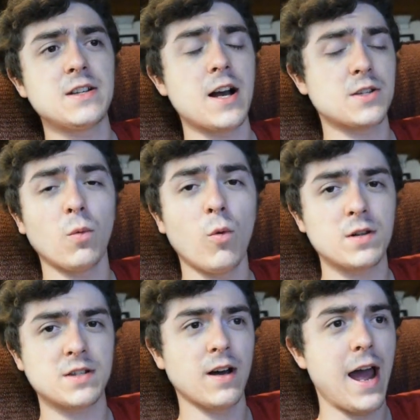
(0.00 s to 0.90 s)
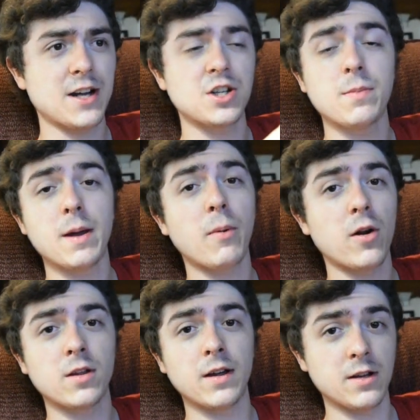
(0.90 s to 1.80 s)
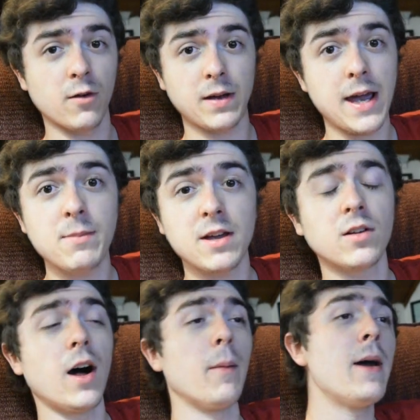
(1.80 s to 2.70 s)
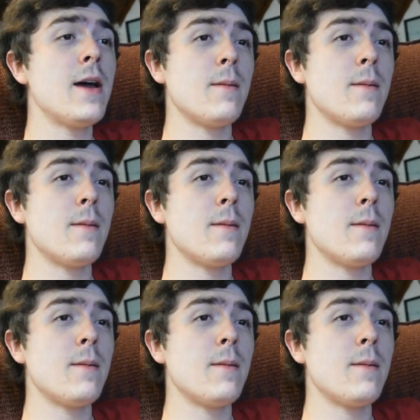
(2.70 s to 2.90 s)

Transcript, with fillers: doesn't want to actually be a part of the you know gaming club